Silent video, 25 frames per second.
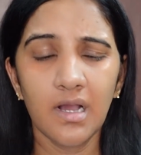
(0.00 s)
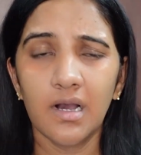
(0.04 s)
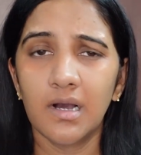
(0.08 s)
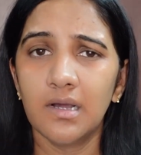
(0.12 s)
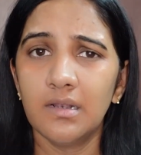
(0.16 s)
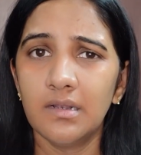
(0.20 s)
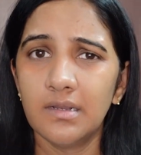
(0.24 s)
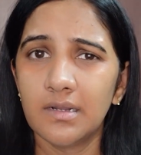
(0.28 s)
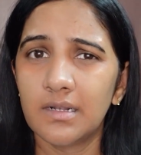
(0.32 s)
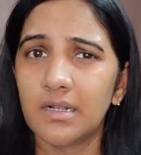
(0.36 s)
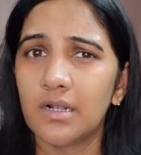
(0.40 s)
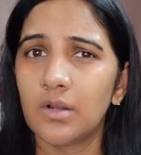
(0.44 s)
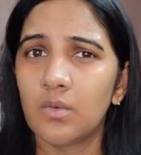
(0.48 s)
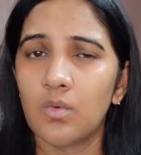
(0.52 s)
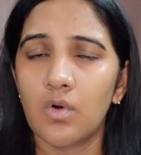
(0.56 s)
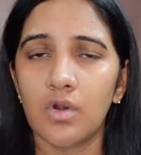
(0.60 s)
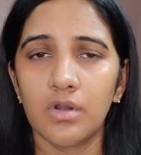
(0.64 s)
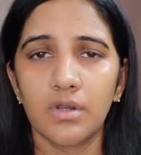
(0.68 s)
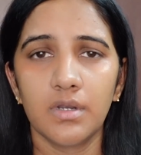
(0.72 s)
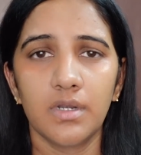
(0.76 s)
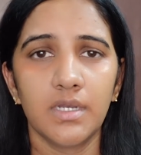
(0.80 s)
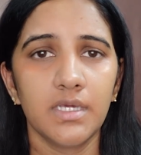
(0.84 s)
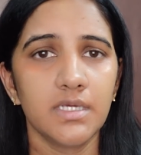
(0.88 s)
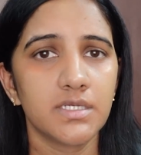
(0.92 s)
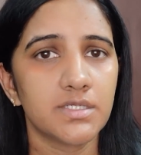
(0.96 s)
A little
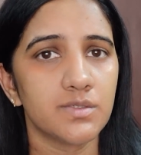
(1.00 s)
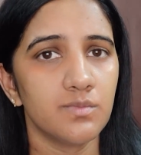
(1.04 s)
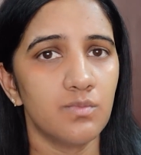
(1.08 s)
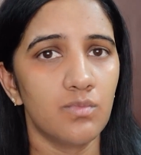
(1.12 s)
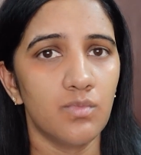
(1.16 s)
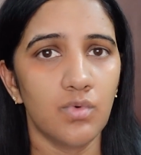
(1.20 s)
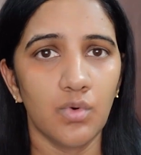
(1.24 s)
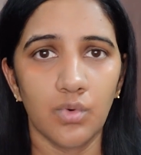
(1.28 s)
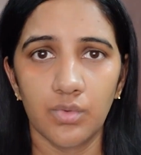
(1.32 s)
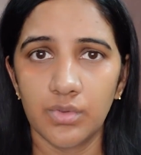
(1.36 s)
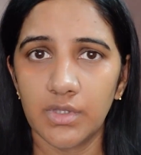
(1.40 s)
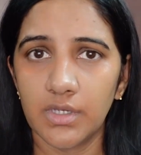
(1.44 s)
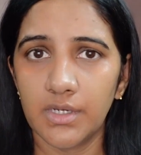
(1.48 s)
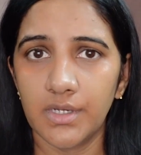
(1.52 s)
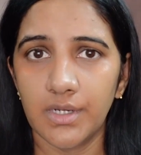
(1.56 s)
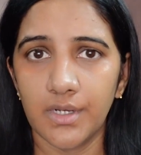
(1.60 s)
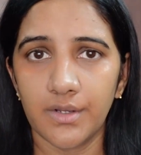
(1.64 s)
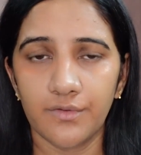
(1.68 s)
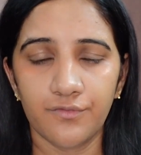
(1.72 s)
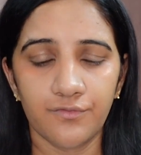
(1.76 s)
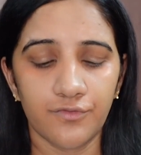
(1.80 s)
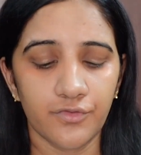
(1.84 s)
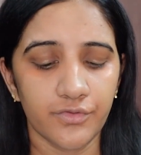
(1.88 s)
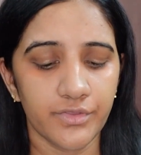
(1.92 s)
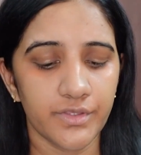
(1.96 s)
quantity is more than
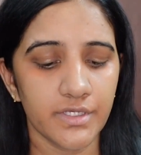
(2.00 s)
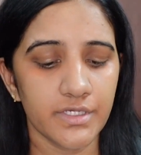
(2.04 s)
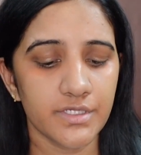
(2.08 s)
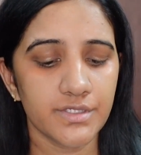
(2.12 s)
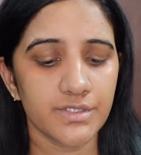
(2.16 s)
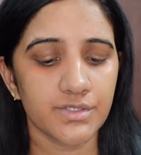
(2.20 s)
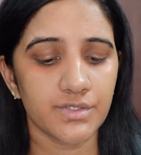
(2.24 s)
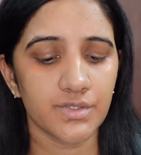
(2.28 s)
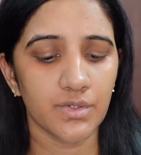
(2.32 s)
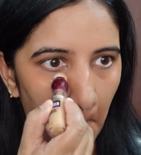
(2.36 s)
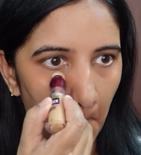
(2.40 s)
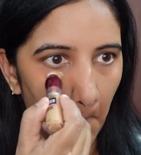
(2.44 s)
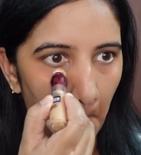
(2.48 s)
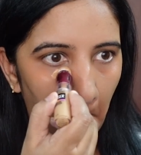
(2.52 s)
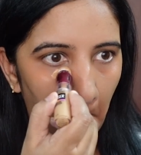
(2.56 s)
enough for this.